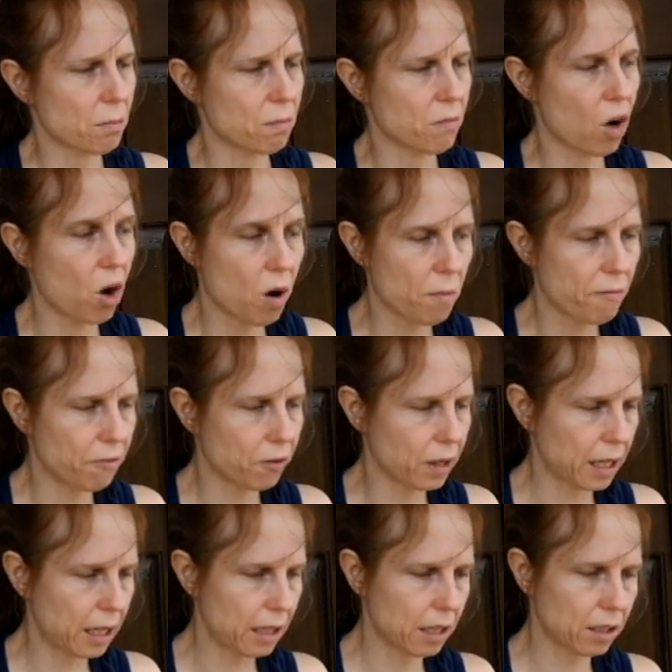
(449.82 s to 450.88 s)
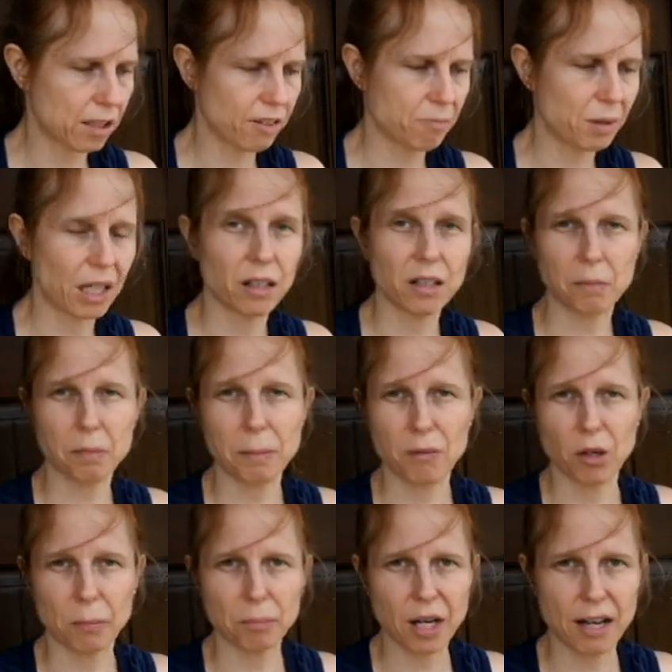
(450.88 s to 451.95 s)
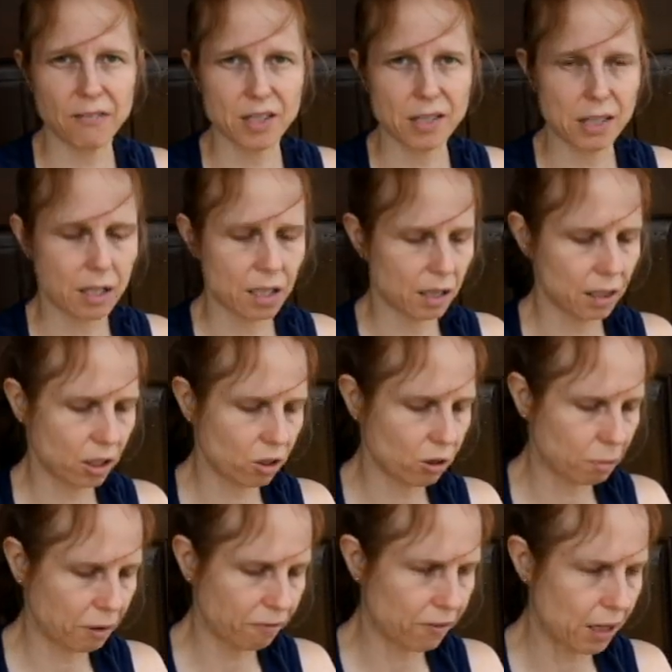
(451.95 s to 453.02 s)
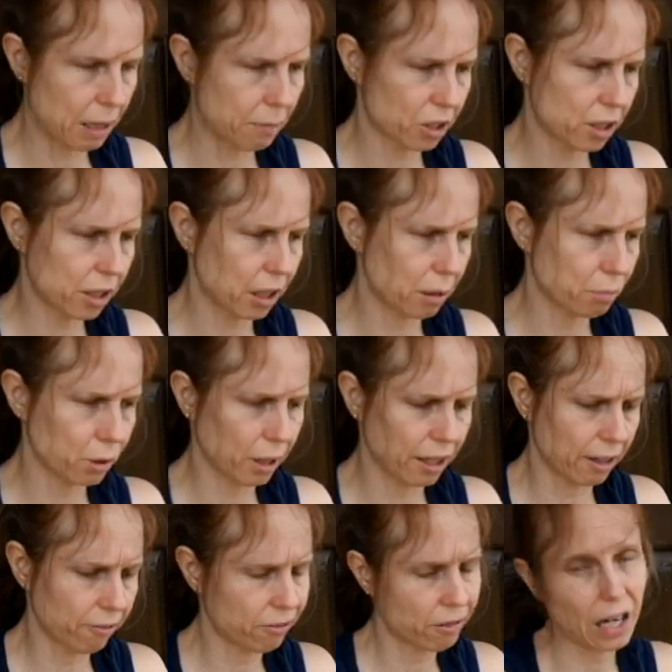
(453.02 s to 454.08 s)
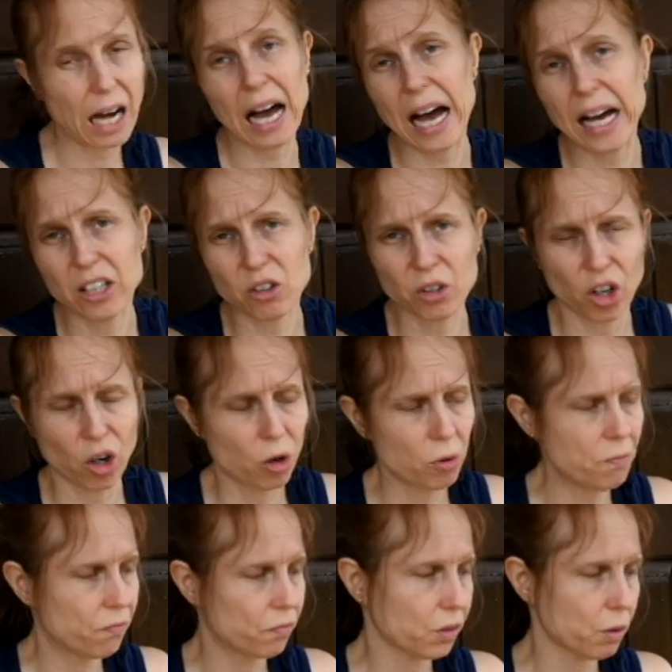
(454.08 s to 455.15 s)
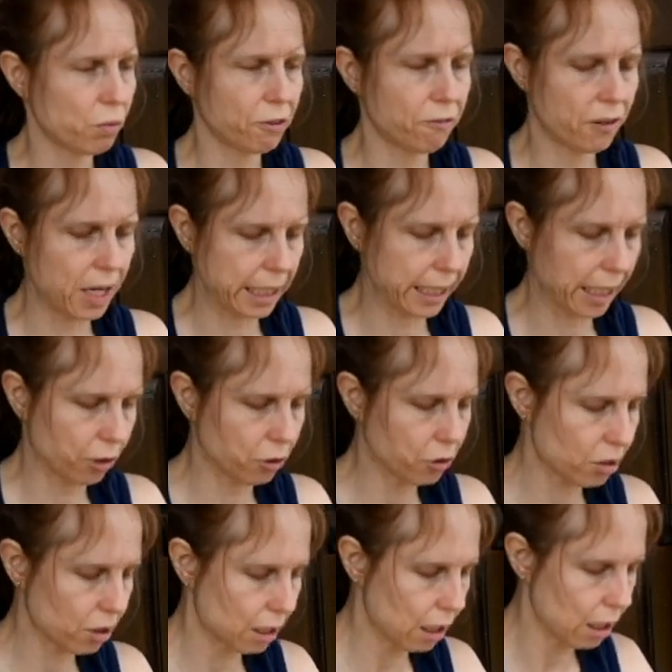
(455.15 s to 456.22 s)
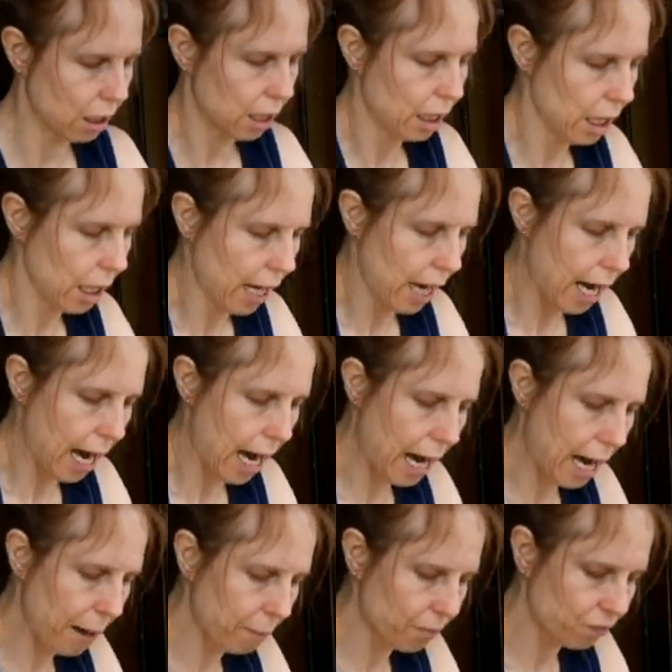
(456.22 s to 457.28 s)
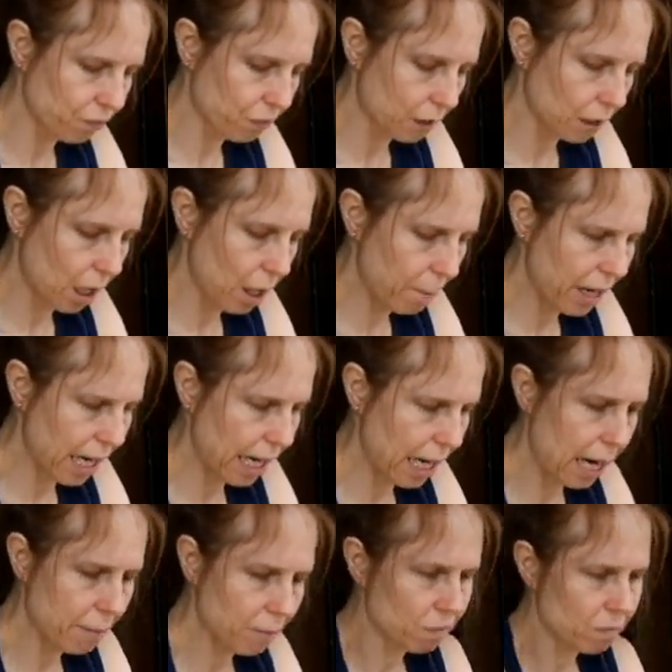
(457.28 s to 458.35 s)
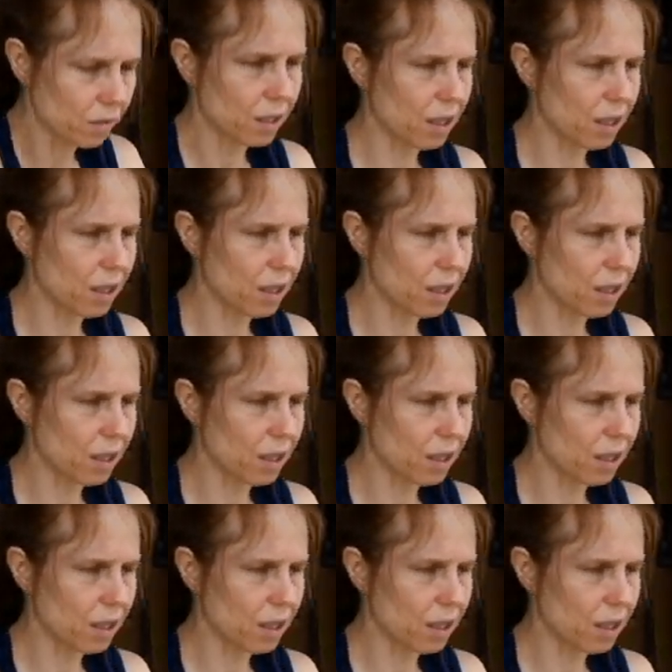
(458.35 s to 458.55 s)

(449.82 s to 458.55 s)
hopefully give me a little bit more privacy than the Cuben fiber tarp would have. I don't know. We'll find out. But I'm